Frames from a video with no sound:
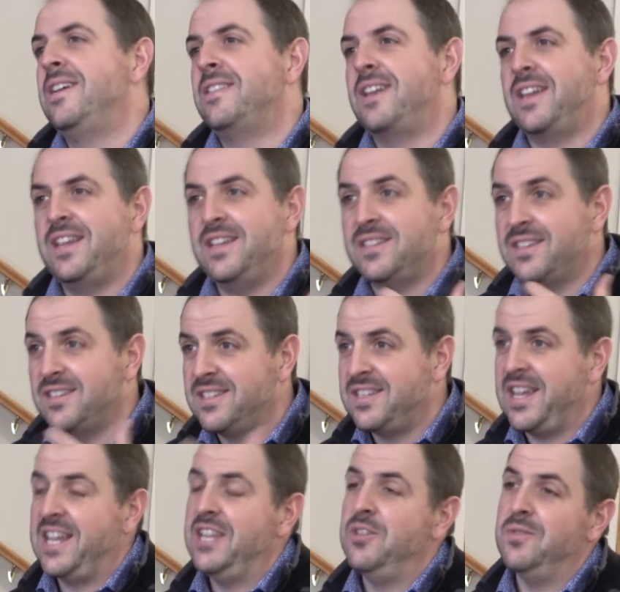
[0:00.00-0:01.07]
that He's
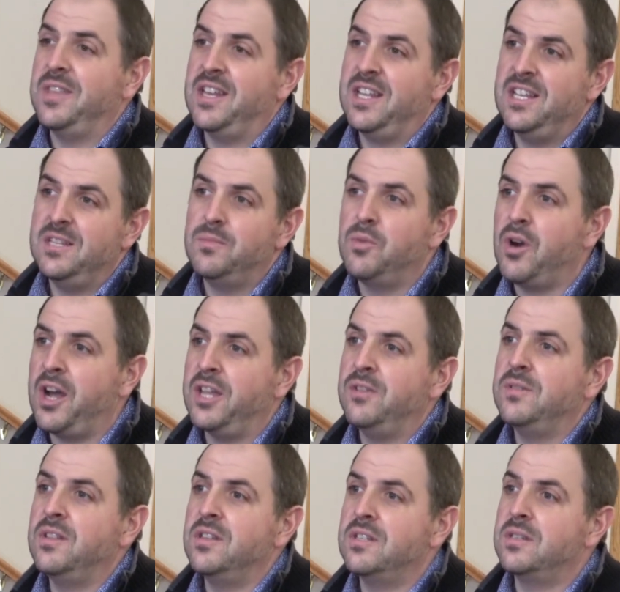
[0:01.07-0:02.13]
sustained you, and that He's brought you
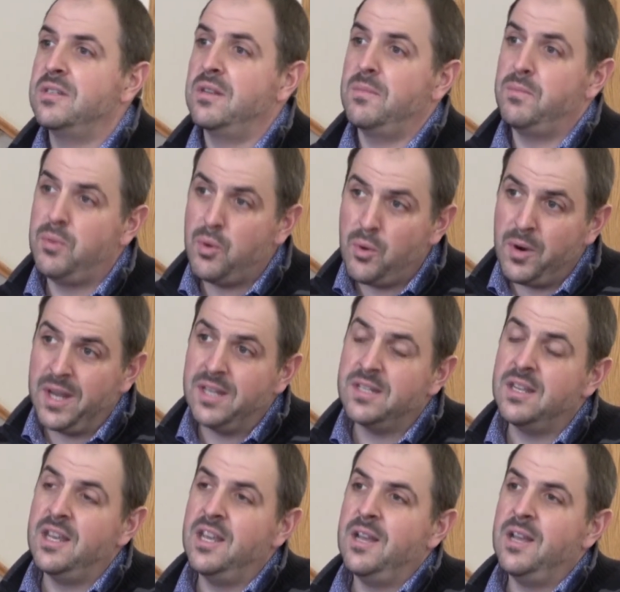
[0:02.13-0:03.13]
to this point